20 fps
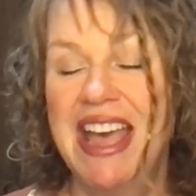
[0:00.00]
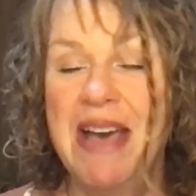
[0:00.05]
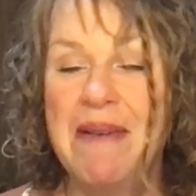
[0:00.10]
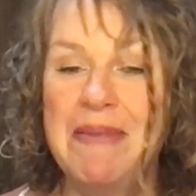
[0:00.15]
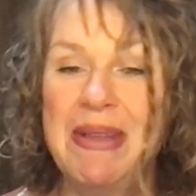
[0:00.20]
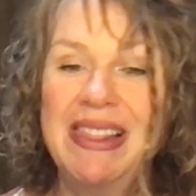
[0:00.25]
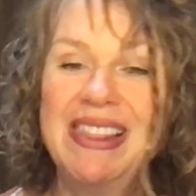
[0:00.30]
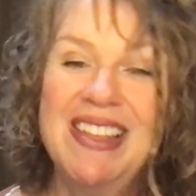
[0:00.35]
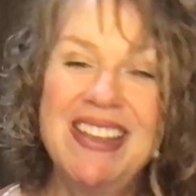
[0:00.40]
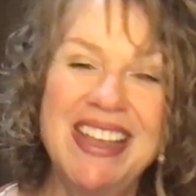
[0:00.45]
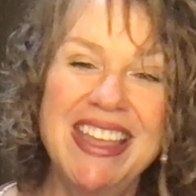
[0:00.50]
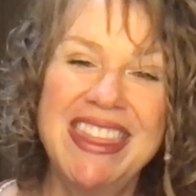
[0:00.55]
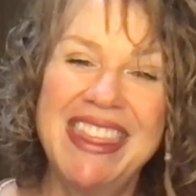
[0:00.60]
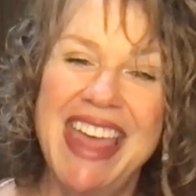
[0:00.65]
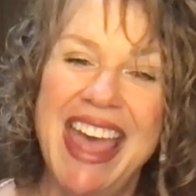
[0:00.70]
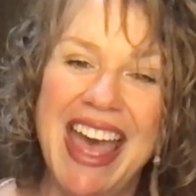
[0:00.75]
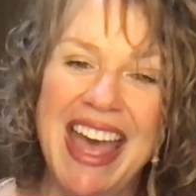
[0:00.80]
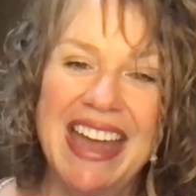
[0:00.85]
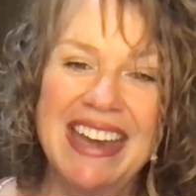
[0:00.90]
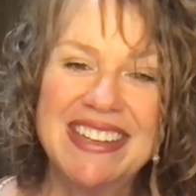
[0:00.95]
But look at
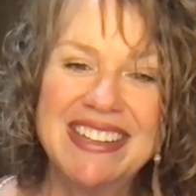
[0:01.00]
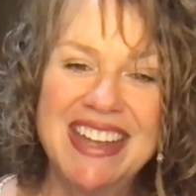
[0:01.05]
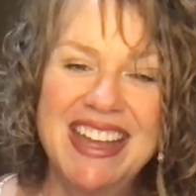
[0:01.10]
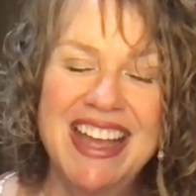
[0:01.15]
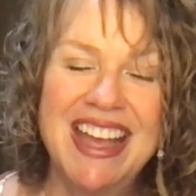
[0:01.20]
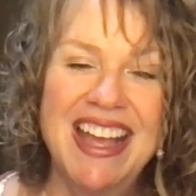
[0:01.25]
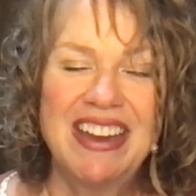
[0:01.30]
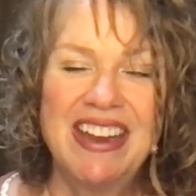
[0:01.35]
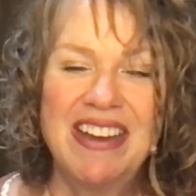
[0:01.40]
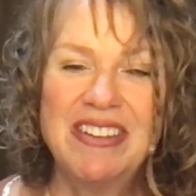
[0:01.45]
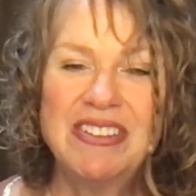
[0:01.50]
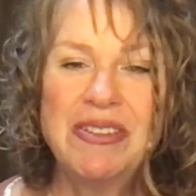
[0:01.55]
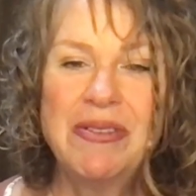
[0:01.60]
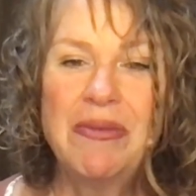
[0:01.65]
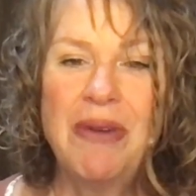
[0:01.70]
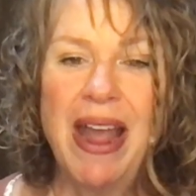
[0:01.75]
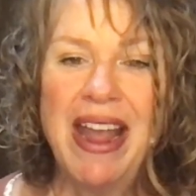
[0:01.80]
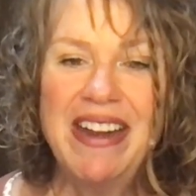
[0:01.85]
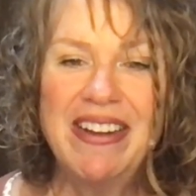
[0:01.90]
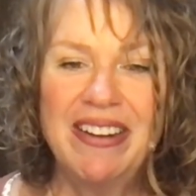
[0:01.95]
that. Here's a
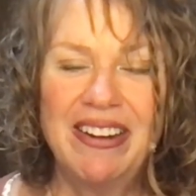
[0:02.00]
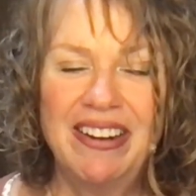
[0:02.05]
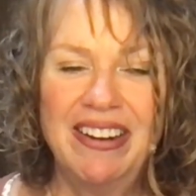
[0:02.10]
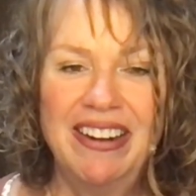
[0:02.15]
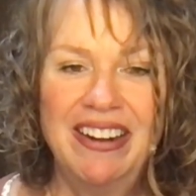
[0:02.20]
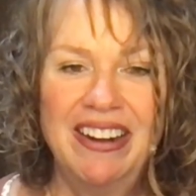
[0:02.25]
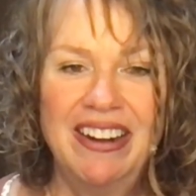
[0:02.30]
writer